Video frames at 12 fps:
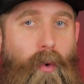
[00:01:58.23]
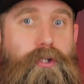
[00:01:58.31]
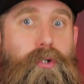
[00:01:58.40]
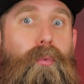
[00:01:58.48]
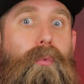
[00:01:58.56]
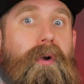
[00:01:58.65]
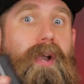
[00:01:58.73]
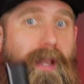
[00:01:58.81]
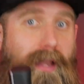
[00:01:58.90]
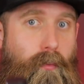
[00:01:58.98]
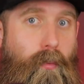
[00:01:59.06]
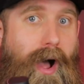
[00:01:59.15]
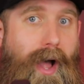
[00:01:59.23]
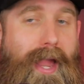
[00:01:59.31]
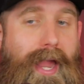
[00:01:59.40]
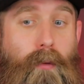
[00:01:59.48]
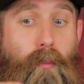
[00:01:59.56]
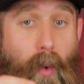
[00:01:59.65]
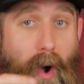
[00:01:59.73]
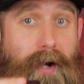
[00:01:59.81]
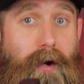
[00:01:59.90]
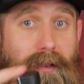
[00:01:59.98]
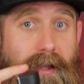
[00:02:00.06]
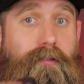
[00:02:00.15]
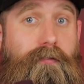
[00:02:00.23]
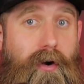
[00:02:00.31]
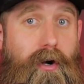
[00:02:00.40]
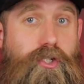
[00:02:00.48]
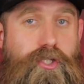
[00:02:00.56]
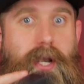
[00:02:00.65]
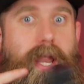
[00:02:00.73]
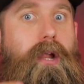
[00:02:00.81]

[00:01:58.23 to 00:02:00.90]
or you really want a wireless version,